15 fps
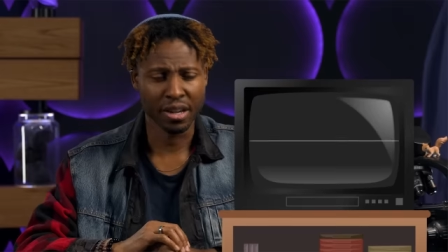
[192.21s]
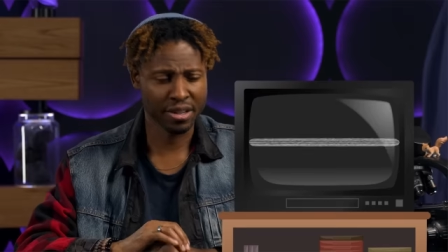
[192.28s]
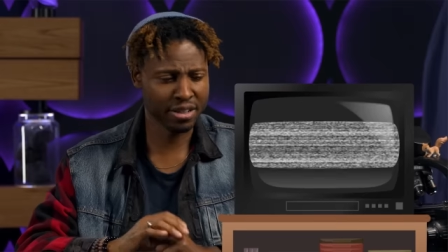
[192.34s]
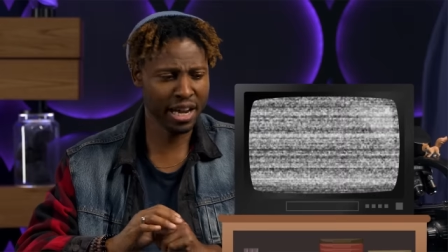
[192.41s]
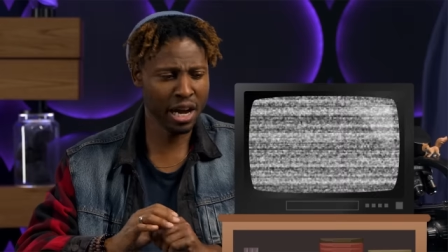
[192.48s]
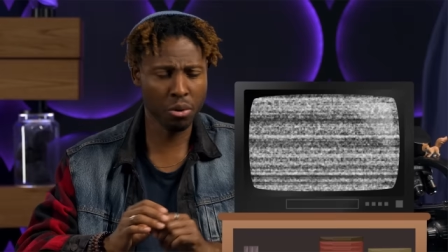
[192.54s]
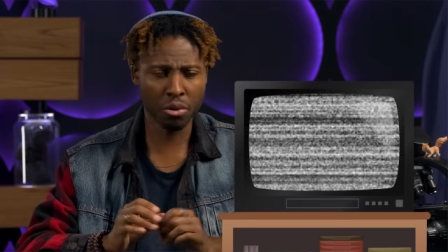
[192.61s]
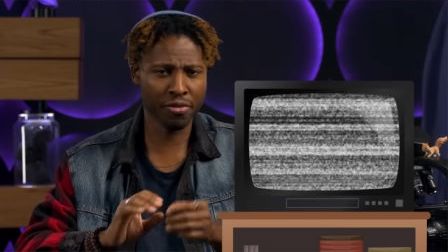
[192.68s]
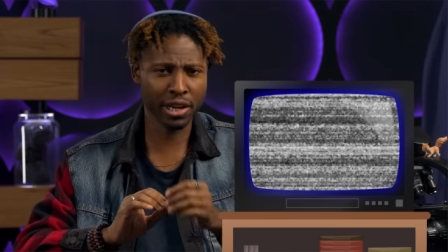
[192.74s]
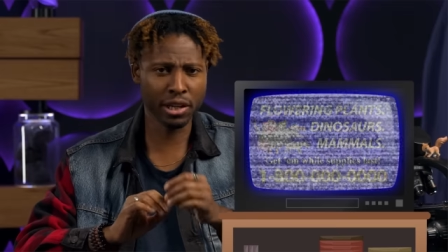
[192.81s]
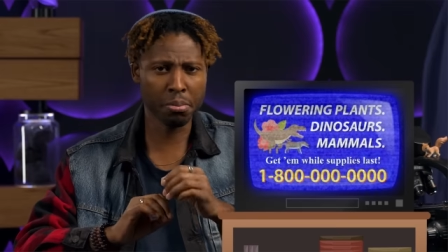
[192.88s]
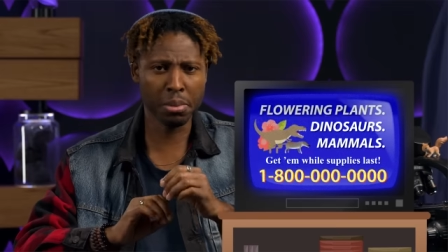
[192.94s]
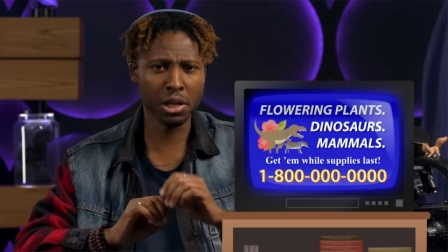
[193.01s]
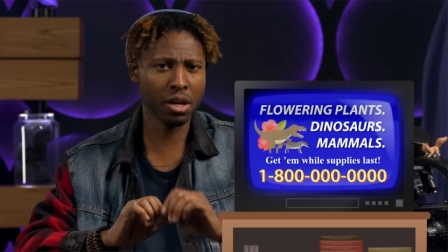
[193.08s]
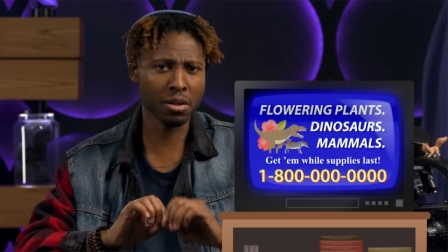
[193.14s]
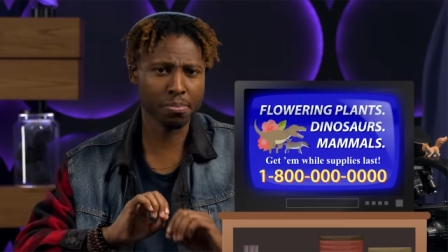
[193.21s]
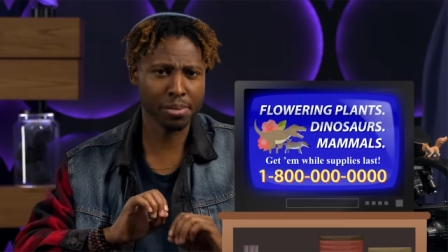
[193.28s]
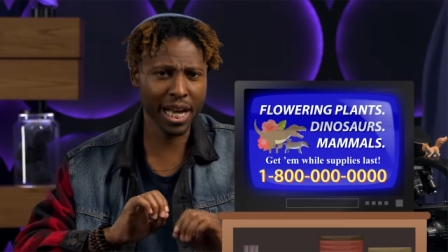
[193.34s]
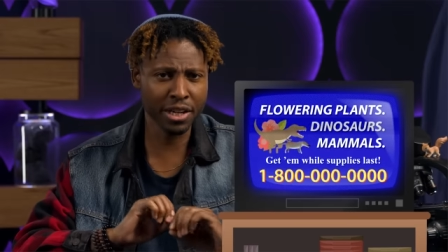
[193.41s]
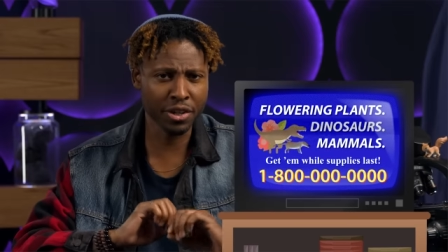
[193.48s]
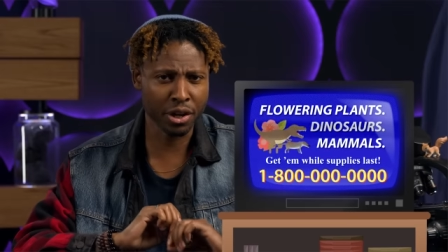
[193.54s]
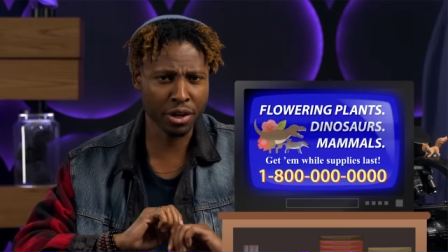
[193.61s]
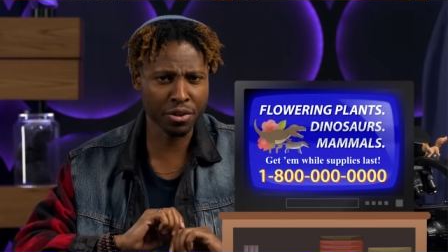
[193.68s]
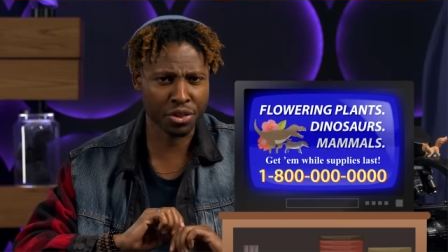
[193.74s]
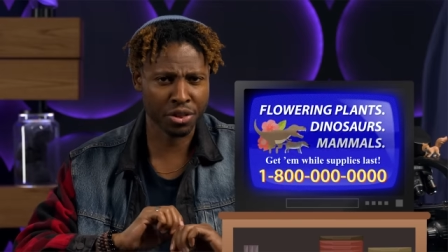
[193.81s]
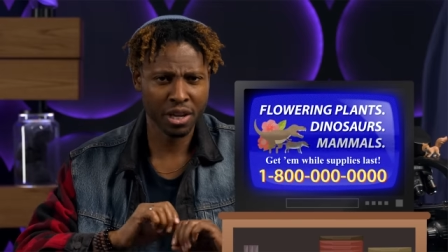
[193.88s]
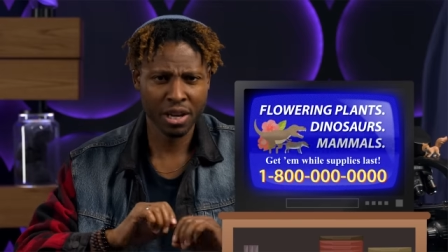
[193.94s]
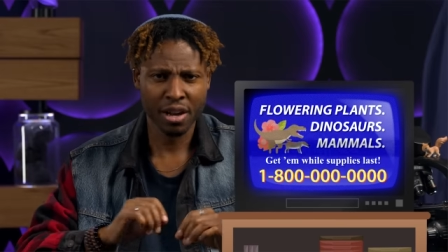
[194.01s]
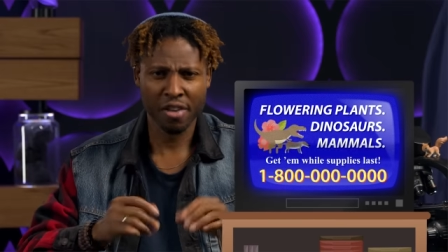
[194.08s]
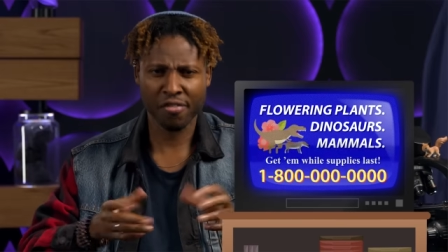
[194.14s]
Now available on planet Earth,
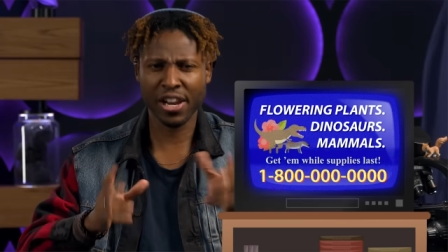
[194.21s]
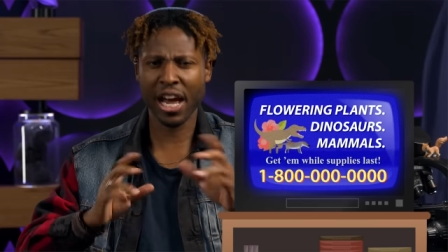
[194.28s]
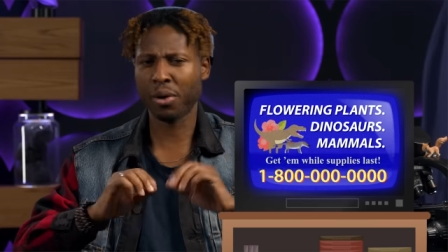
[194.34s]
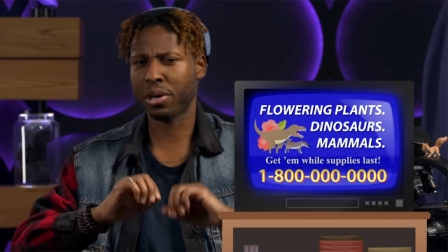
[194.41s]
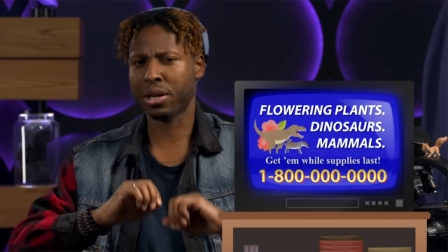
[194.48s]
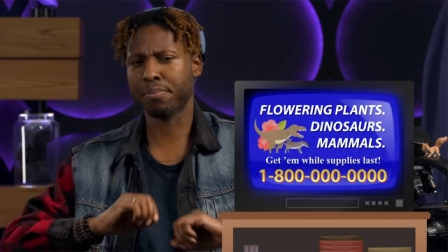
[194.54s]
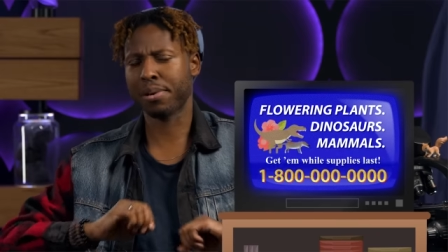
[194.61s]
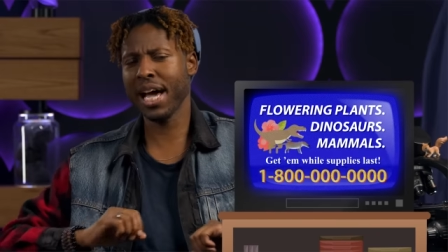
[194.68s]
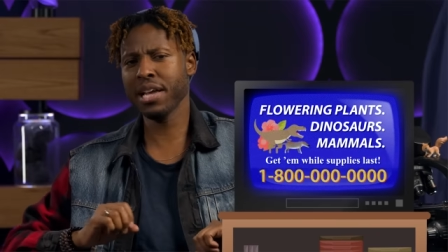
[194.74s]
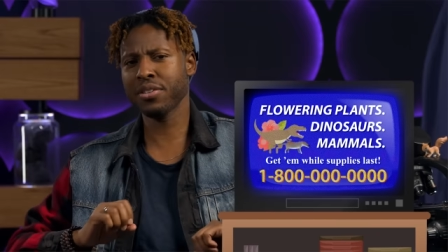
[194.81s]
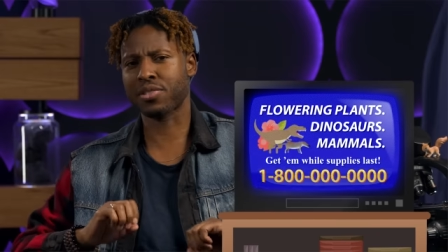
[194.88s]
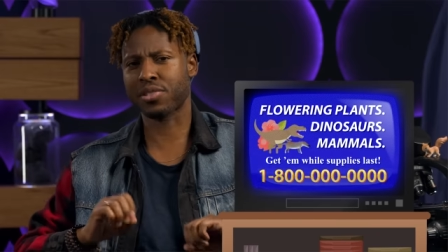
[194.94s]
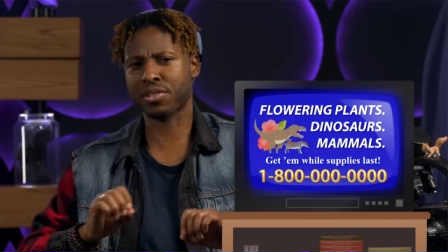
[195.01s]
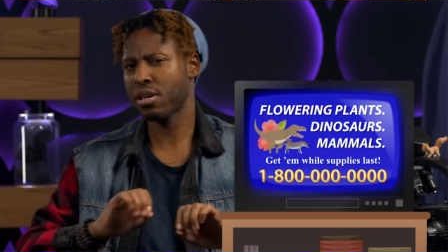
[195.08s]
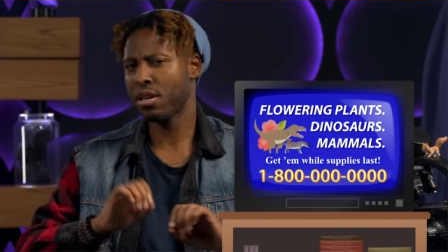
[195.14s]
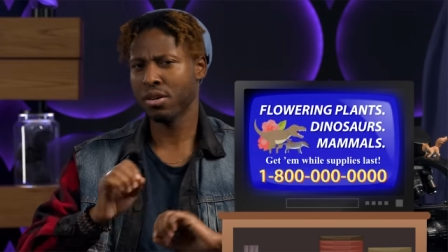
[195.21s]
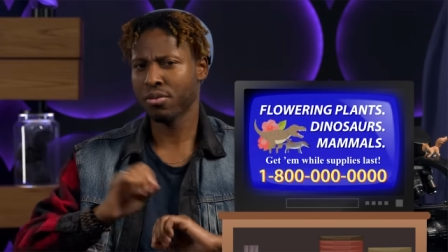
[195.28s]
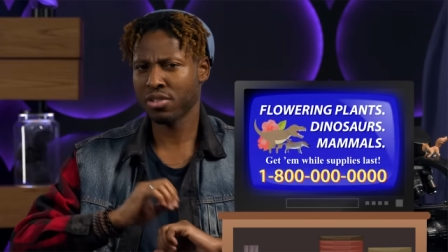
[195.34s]
flowering plants,